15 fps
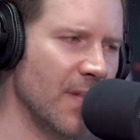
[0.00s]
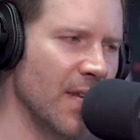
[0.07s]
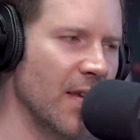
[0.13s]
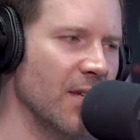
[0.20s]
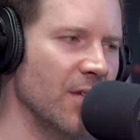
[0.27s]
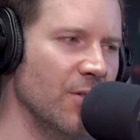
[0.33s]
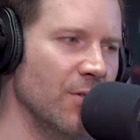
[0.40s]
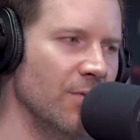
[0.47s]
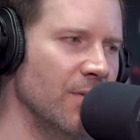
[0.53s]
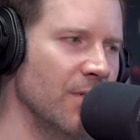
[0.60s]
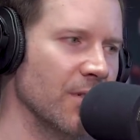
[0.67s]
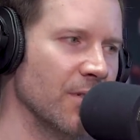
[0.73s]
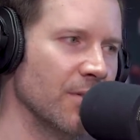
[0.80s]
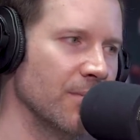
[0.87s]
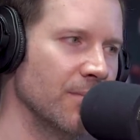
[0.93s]
and you,
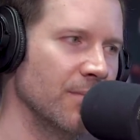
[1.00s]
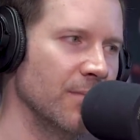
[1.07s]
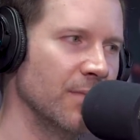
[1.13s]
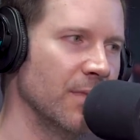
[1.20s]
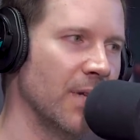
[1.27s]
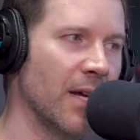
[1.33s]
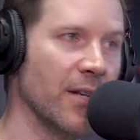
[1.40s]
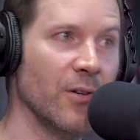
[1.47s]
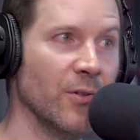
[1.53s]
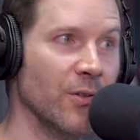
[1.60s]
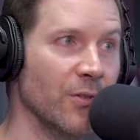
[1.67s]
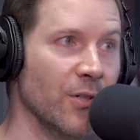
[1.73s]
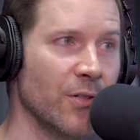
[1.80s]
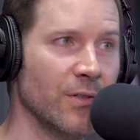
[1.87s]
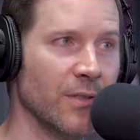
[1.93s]
you know, I know
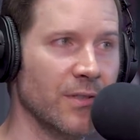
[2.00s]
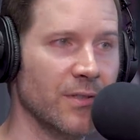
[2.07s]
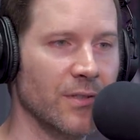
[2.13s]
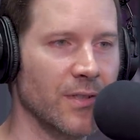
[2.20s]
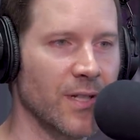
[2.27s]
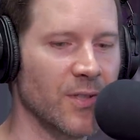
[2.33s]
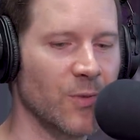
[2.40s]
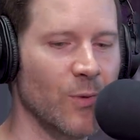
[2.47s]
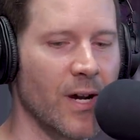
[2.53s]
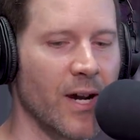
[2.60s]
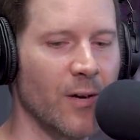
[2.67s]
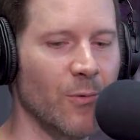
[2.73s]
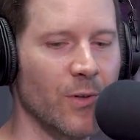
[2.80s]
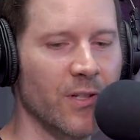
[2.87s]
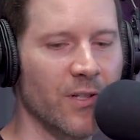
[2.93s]
you know it. So yes, that's sir.
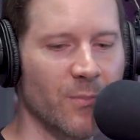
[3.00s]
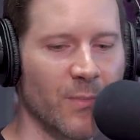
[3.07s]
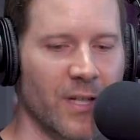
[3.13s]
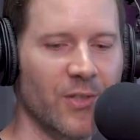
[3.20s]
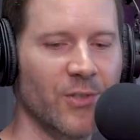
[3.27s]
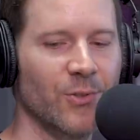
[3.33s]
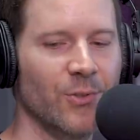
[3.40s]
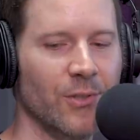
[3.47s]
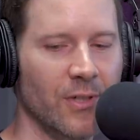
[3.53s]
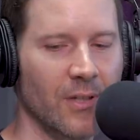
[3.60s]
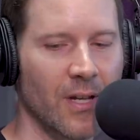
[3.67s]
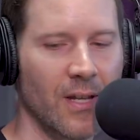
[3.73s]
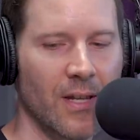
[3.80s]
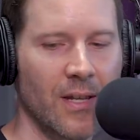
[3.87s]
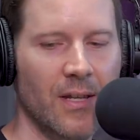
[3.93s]
why I wanted to make sure,
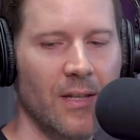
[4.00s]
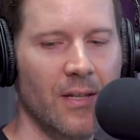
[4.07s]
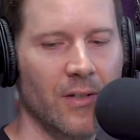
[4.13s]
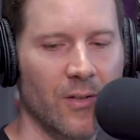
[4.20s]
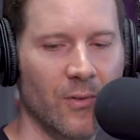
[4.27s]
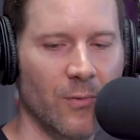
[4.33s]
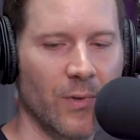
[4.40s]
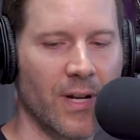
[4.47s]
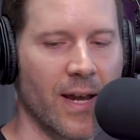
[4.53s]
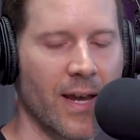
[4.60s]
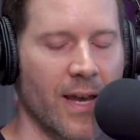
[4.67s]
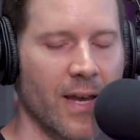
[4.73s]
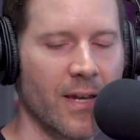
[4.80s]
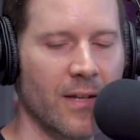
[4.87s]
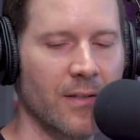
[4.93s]
you know, when I
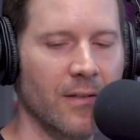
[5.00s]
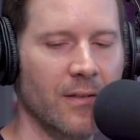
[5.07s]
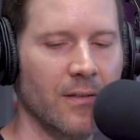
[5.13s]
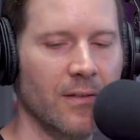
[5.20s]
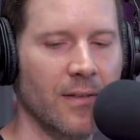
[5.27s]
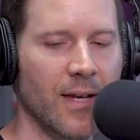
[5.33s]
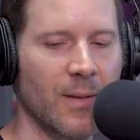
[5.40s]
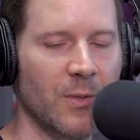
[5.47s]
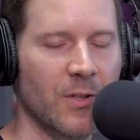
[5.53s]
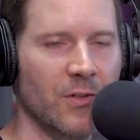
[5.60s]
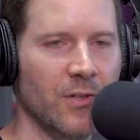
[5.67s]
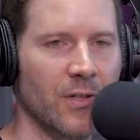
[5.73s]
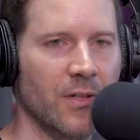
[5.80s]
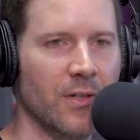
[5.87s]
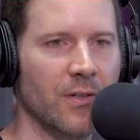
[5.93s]
had the
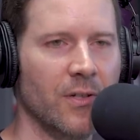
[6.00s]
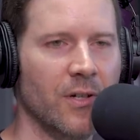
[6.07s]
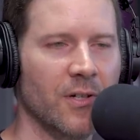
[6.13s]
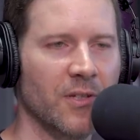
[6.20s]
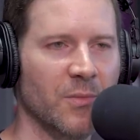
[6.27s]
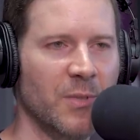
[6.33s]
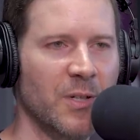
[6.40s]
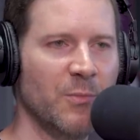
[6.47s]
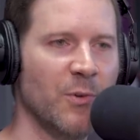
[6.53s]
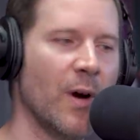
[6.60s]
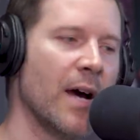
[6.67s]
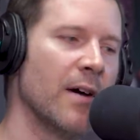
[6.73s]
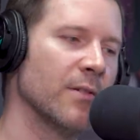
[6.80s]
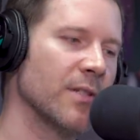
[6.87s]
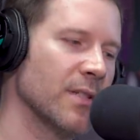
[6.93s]
opportunity to talk to people
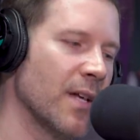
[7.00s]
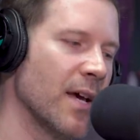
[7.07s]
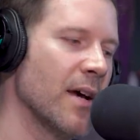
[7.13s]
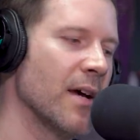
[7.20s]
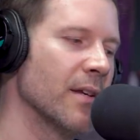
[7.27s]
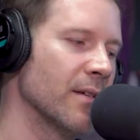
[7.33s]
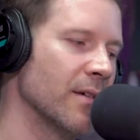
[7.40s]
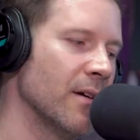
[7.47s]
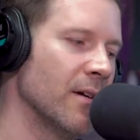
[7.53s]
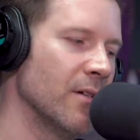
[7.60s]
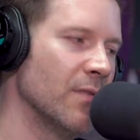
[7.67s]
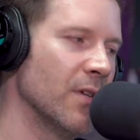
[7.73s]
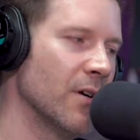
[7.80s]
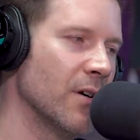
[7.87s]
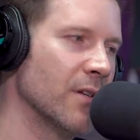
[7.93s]
outside
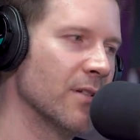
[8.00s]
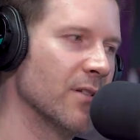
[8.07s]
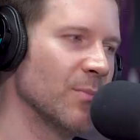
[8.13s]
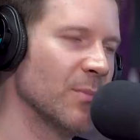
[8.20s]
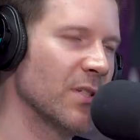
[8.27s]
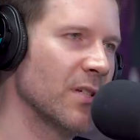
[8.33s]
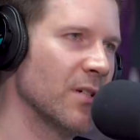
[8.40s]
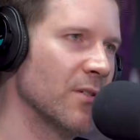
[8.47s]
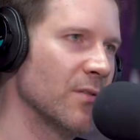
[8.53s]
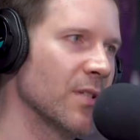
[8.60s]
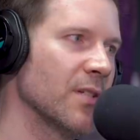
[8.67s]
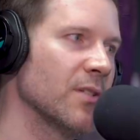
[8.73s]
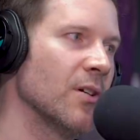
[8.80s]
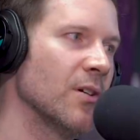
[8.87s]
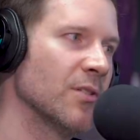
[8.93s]
of the artists themselves,
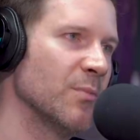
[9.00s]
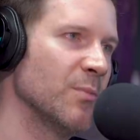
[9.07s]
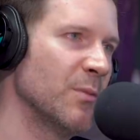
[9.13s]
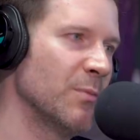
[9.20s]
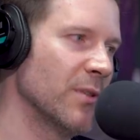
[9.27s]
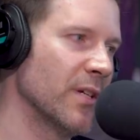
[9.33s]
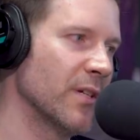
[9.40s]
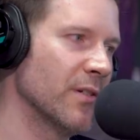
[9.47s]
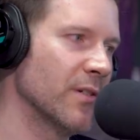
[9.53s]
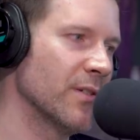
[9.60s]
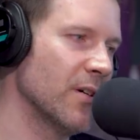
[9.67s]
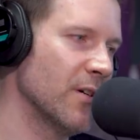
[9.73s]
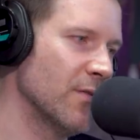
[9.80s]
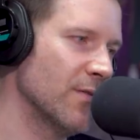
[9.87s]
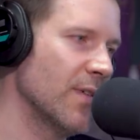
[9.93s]
I talked to people like
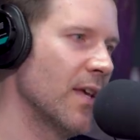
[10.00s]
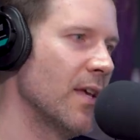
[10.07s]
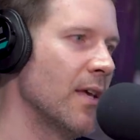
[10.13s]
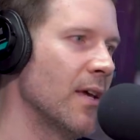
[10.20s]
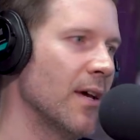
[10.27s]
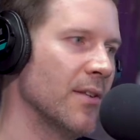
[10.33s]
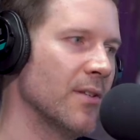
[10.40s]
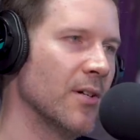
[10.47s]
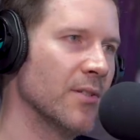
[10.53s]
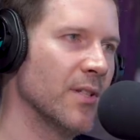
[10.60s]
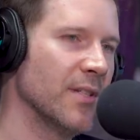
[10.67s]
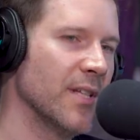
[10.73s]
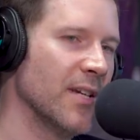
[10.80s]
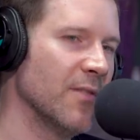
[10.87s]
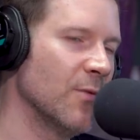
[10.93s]
yourself I talked
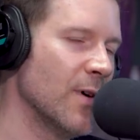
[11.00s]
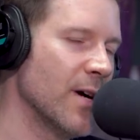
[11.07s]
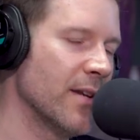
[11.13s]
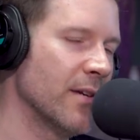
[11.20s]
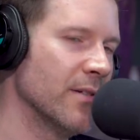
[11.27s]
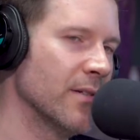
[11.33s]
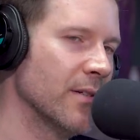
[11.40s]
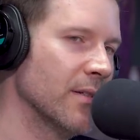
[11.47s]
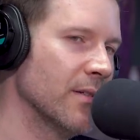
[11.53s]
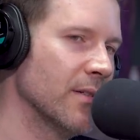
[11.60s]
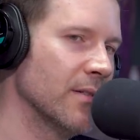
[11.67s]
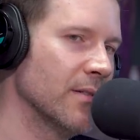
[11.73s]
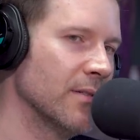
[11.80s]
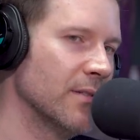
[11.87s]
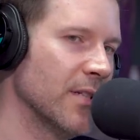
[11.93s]
to Dave Weiner, the,
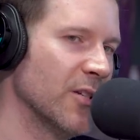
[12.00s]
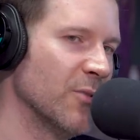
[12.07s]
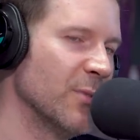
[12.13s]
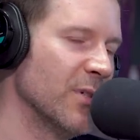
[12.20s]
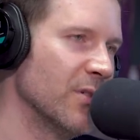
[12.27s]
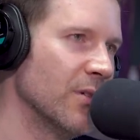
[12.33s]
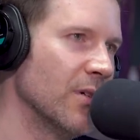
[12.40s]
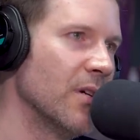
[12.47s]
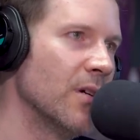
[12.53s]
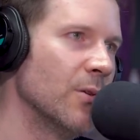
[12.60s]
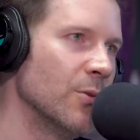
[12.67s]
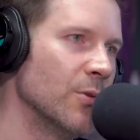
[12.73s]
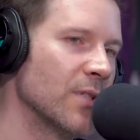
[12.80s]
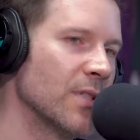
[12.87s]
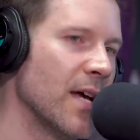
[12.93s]
the gentleman mm-hmm.
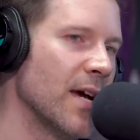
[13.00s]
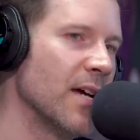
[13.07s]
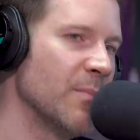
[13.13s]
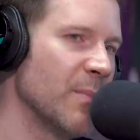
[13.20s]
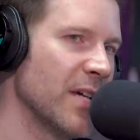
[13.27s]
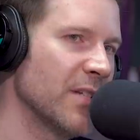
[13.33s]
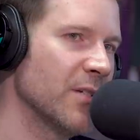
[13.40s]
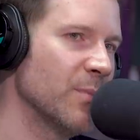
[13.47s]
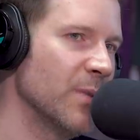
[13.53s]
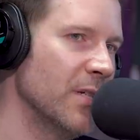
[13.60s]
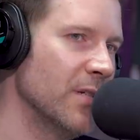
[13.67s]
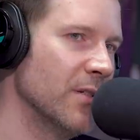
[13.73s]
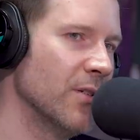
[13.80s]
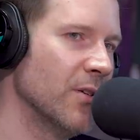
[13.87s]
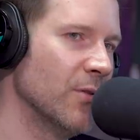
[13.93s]
who signed Master
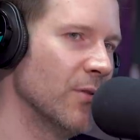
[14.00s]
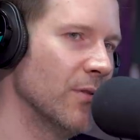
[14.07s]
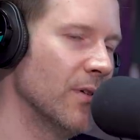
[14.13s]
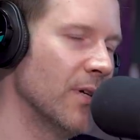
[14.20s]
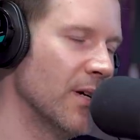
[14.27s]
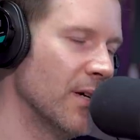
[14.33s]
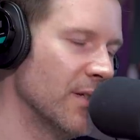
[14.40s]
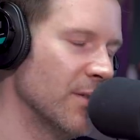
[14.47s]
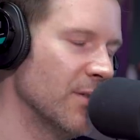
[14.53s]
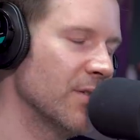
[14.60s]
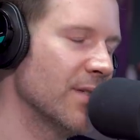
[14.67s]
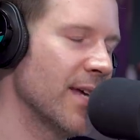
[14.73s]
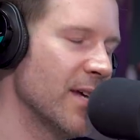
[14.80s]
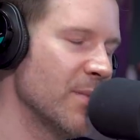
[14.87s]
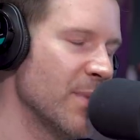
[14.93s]
P to no uh,
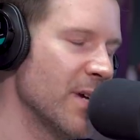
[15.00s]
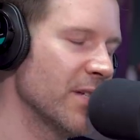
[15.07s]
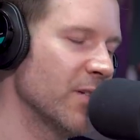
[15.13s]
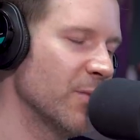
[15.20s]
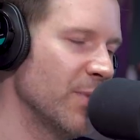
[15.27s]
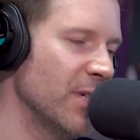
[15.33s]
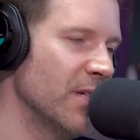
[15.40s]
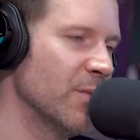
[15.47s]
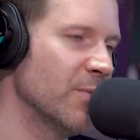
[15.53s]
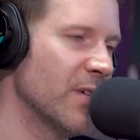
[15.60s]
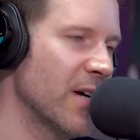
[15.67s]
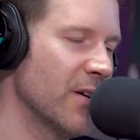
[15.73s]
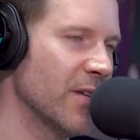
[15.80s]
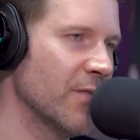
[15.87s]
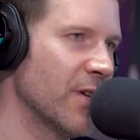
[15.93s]
signed Master P to
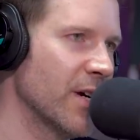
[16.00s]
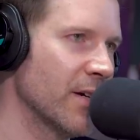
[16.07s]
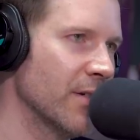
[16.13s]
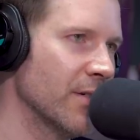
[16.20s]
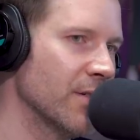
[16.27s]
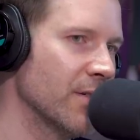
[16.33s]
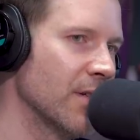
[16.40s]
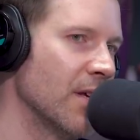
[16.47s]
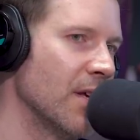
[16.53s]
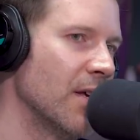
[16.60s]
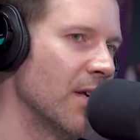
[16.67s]
Priority Records.